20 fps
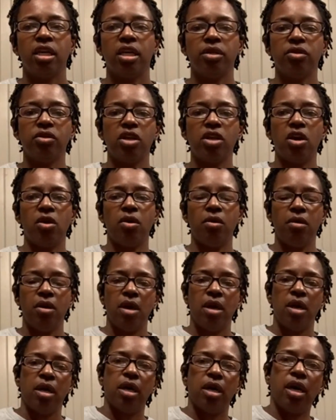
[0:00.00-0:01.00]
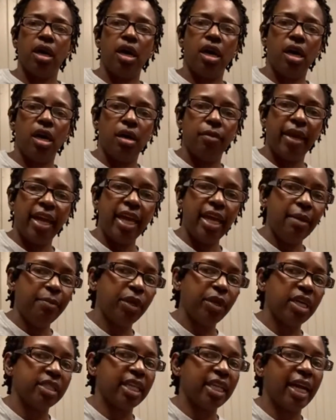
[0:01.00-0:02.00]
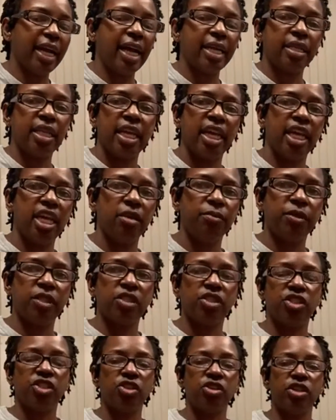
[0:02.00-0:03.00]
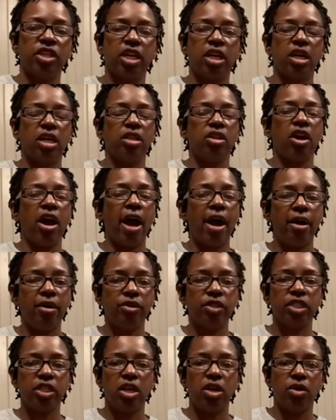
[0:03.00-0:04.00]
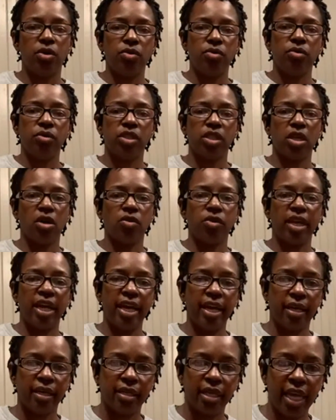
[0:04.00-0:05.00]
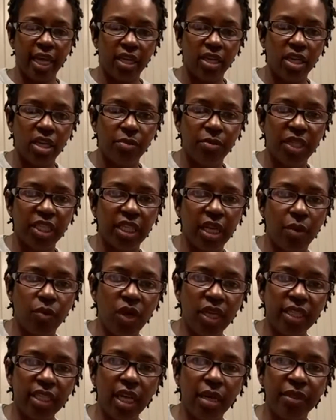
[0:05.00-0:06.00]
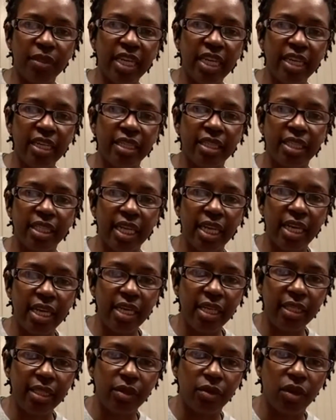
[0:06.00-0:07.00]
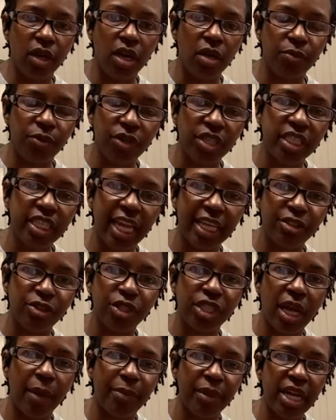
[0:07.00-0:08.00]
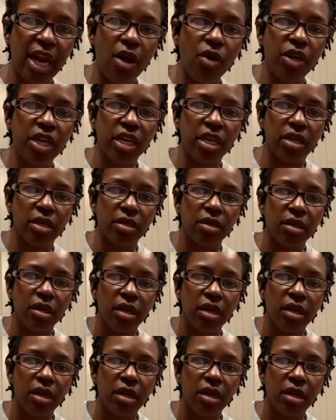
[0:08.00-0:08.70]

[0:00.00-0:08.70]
You know, um, and plus I got that Epson SureColor also. So that, that could be some. What's up, these teas? Uh, appreciate you jumping on here.